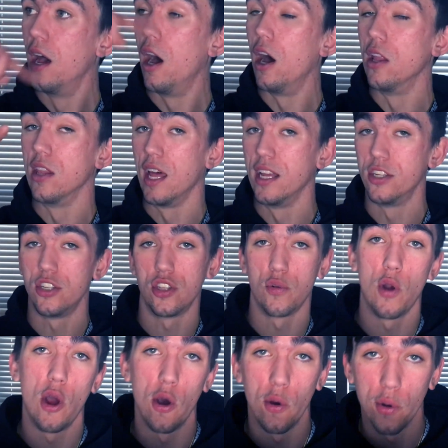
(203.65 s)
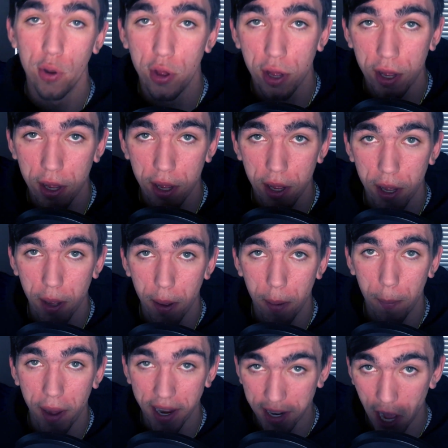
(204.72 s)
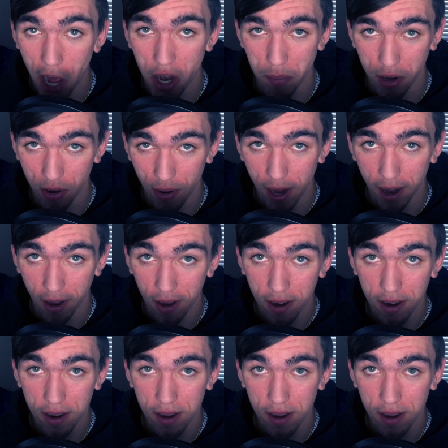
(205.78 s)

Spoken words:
unless thrown by Conor McGregor.